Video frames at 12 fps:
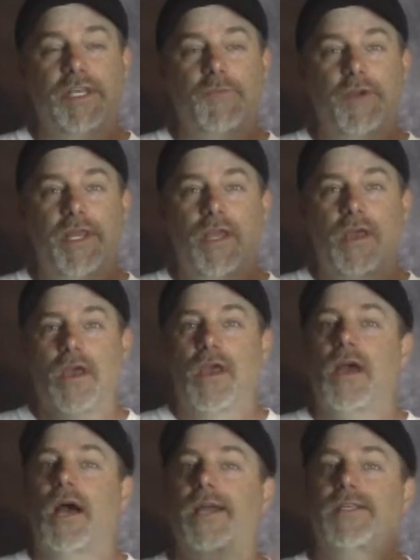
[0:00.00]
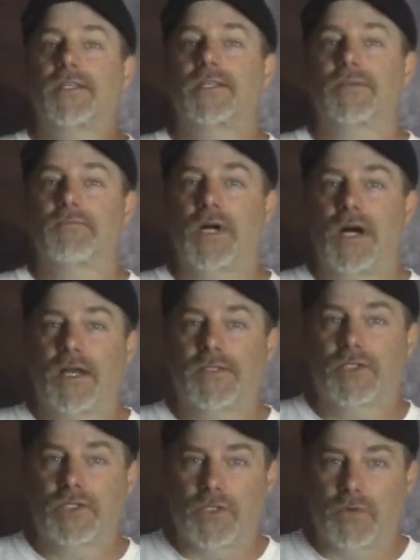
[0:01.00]
liberty, I did some
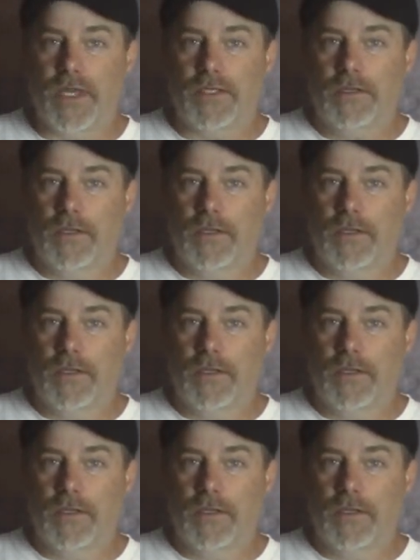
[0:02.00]
mods to it.